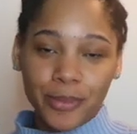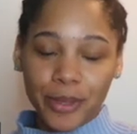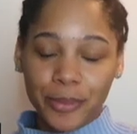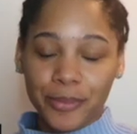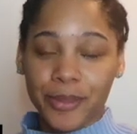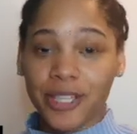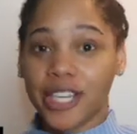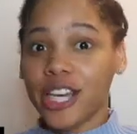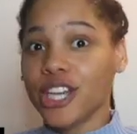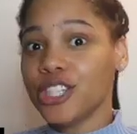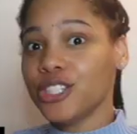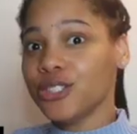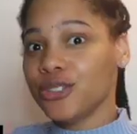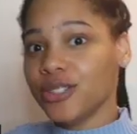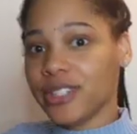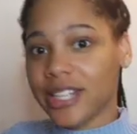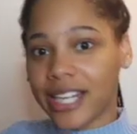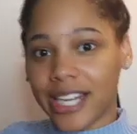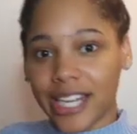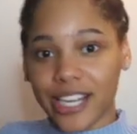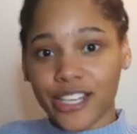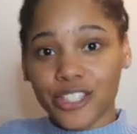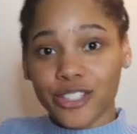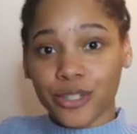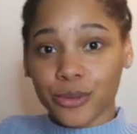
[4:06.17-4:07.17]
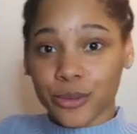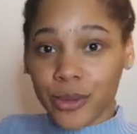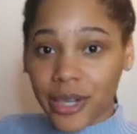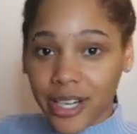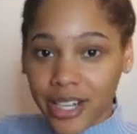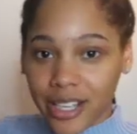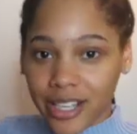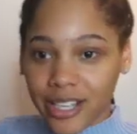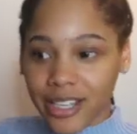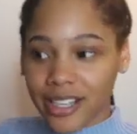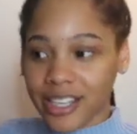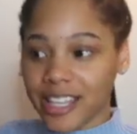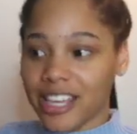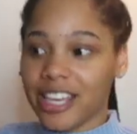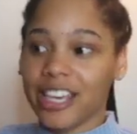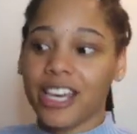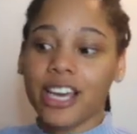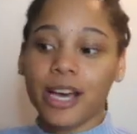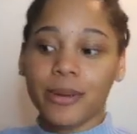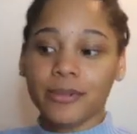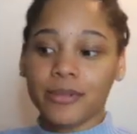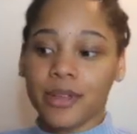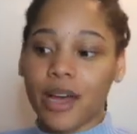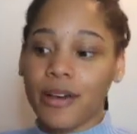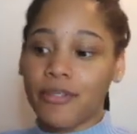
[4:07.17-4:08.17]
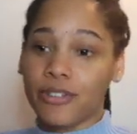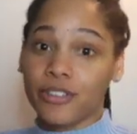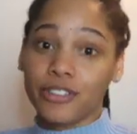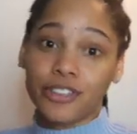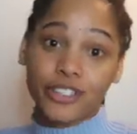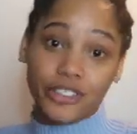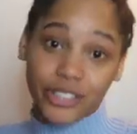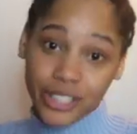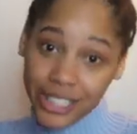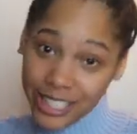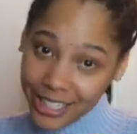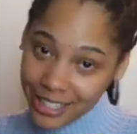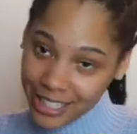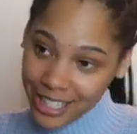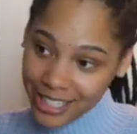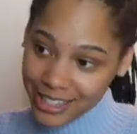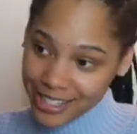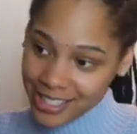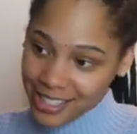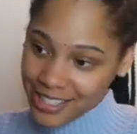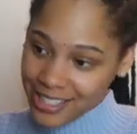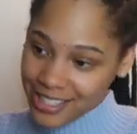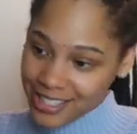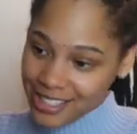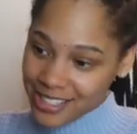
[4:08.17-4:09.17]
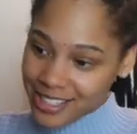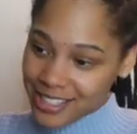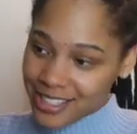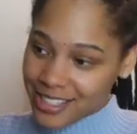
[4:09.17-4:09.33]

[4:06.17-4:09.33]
but because you do that extra work, it comes off on screen like this.